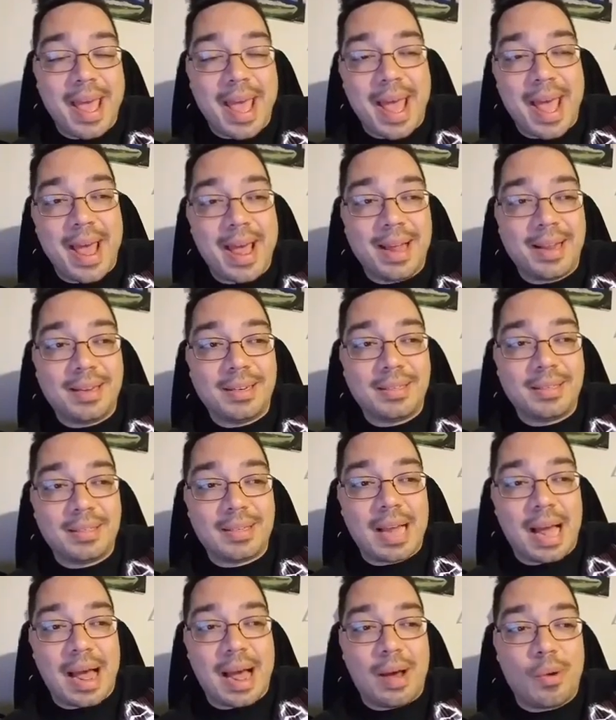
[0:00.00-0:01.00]
And
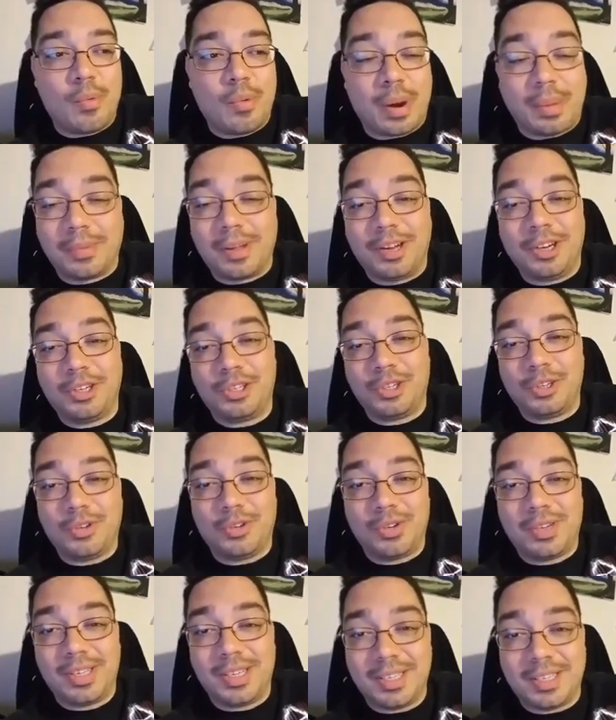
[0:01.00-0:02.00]
what I'm going to
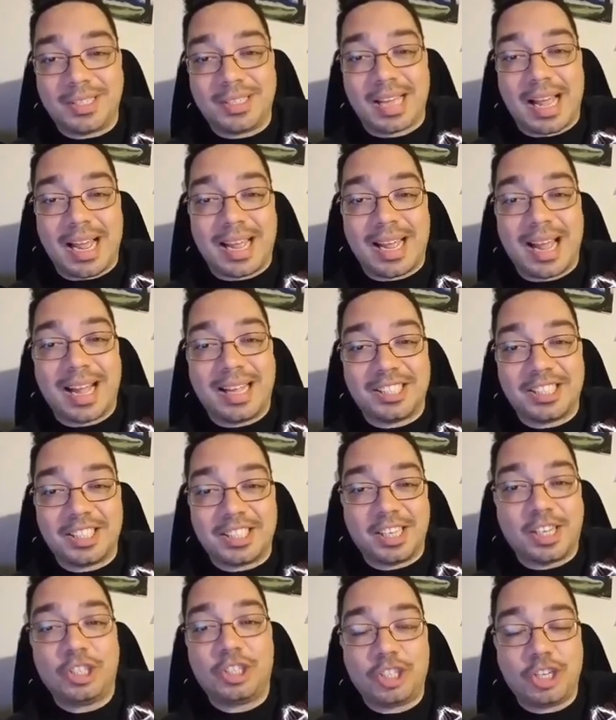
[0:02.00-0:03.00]
do is, I got
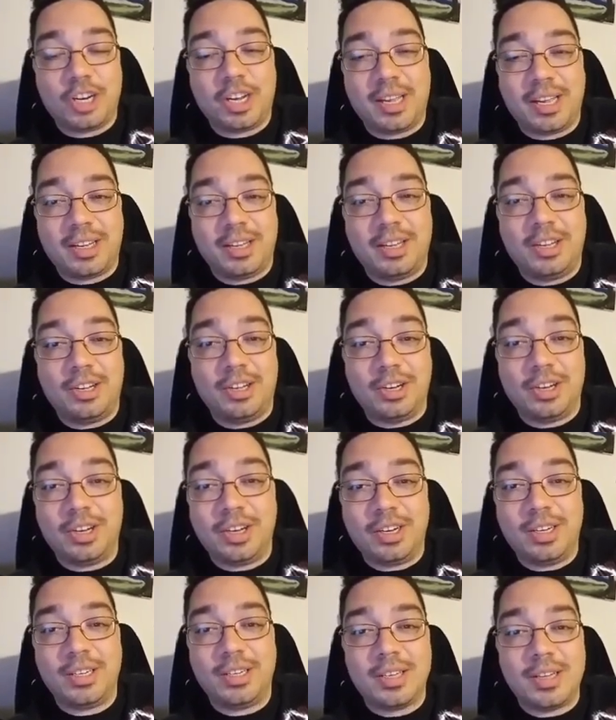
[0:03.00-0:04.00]
such a
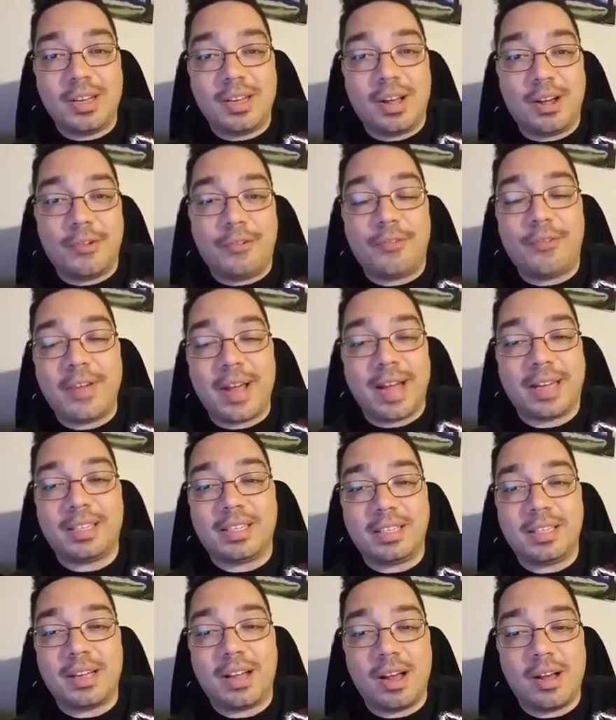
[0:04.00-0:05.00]
good
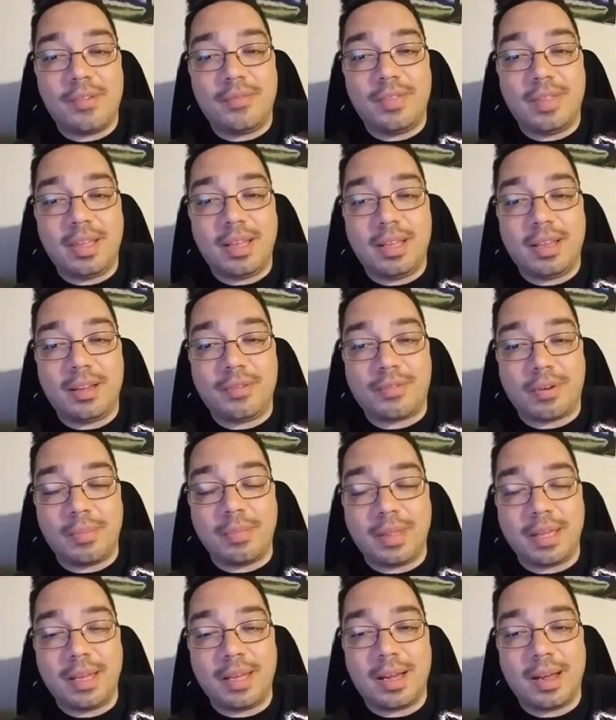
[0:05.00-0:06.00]
effect from the
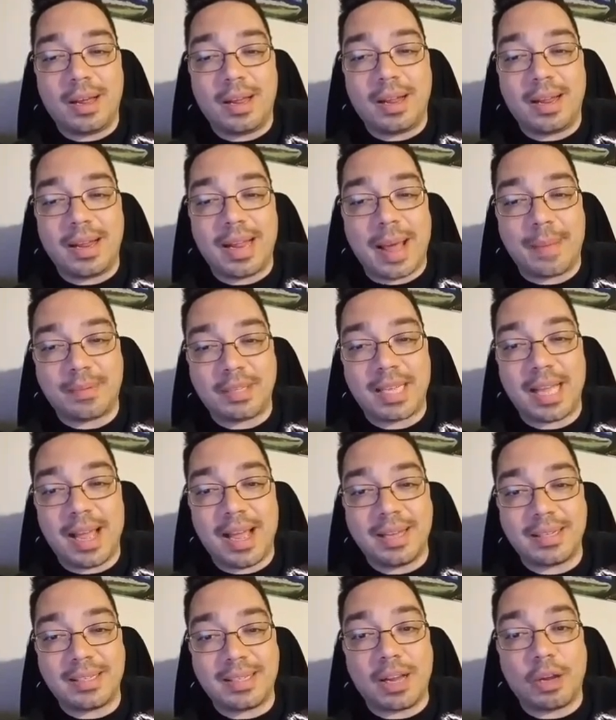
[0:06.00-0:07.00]

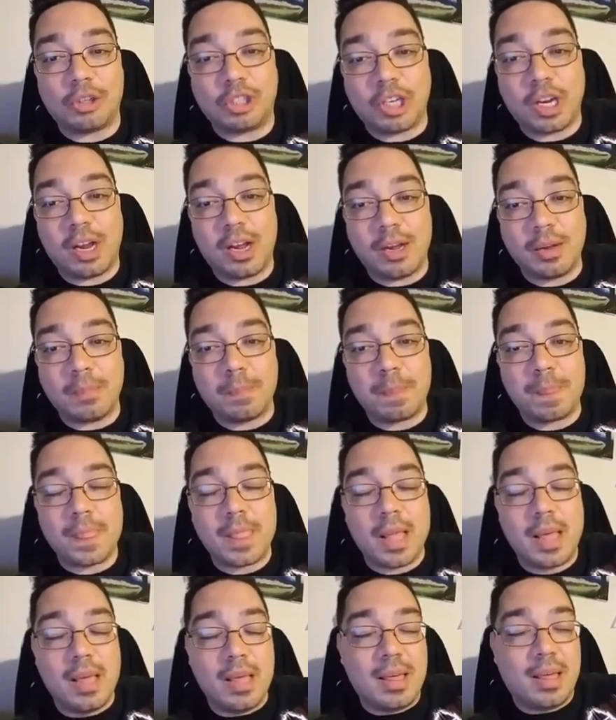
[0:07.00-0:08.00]
Lapsang Sao Chang
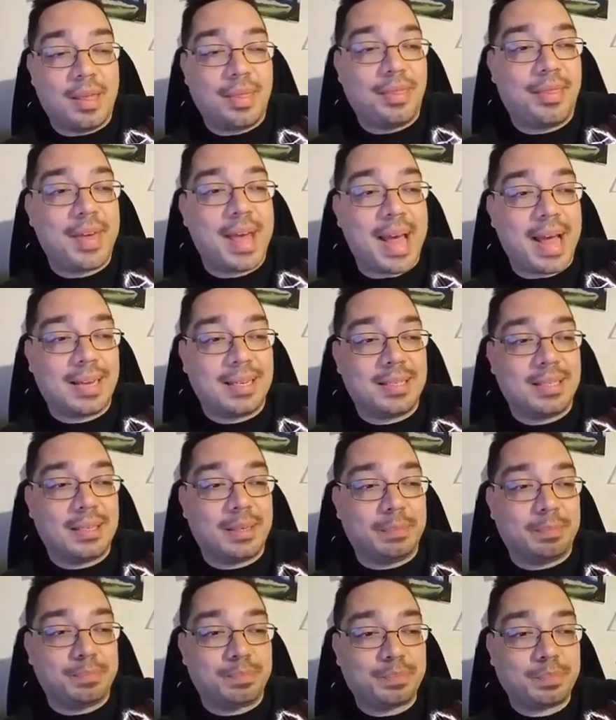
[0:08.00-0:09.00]
that
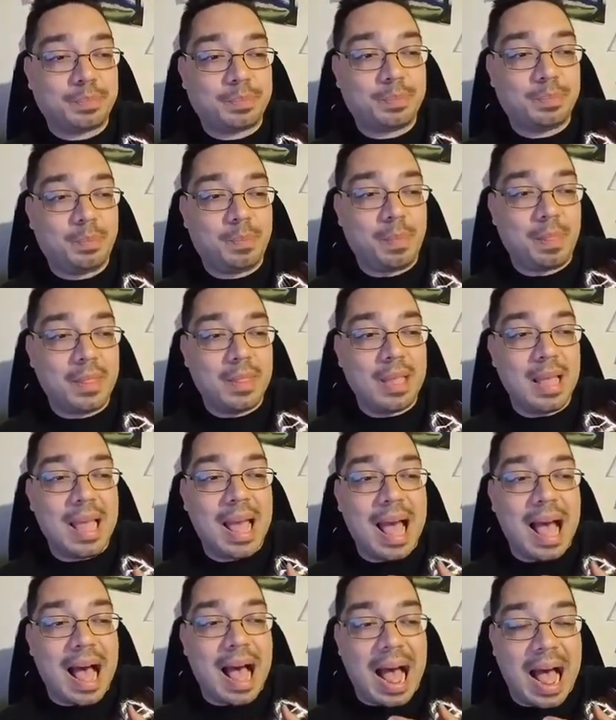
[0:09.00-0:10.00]

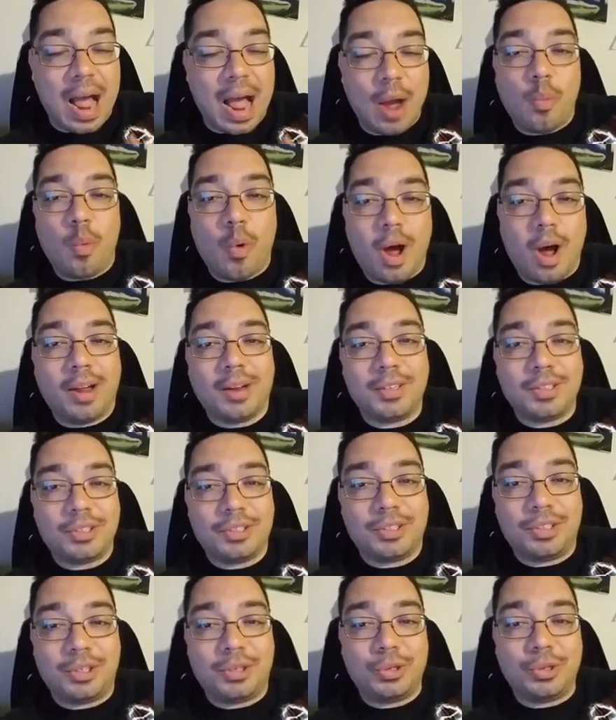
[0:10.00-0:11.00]
I want
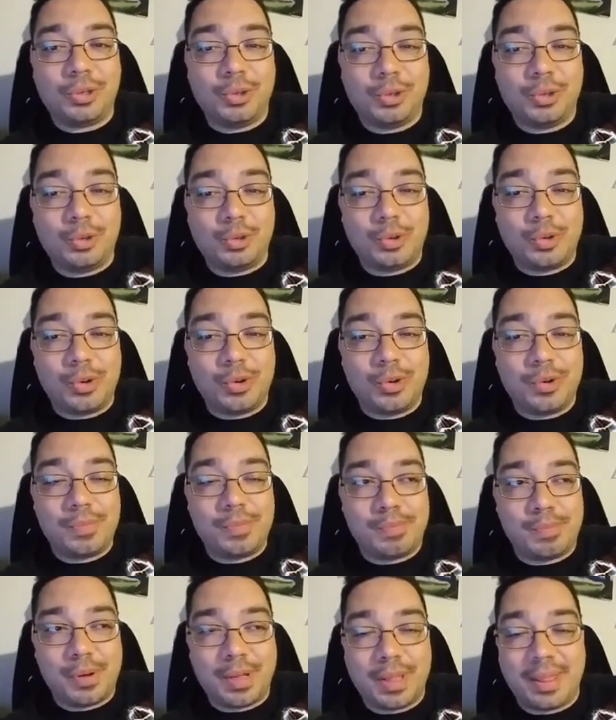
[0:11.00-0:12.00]
to
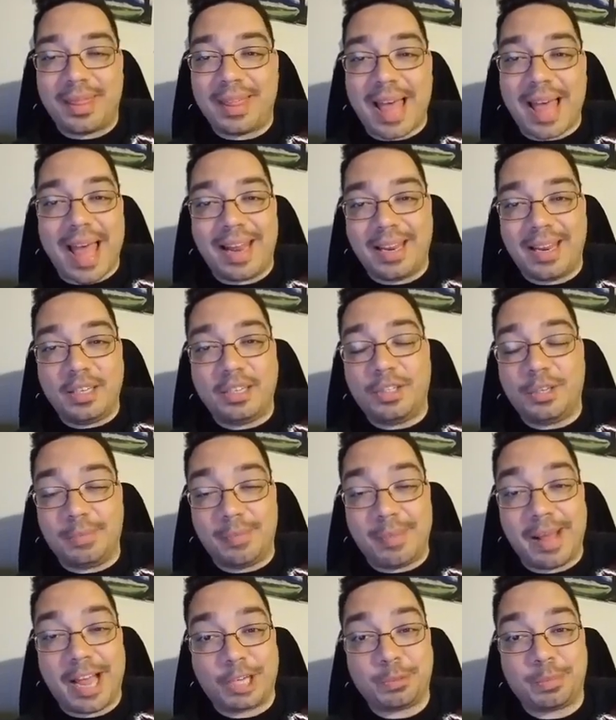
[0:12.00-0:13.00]
put that into
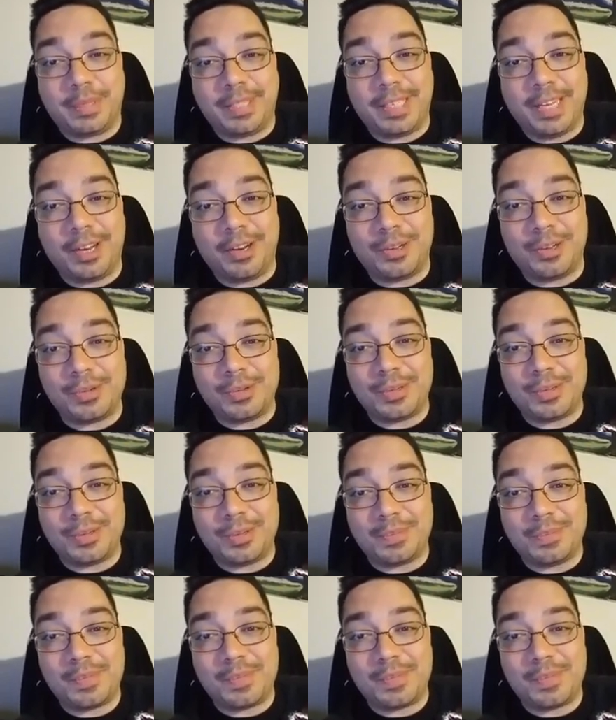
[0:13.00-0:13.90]
mashed potatoes.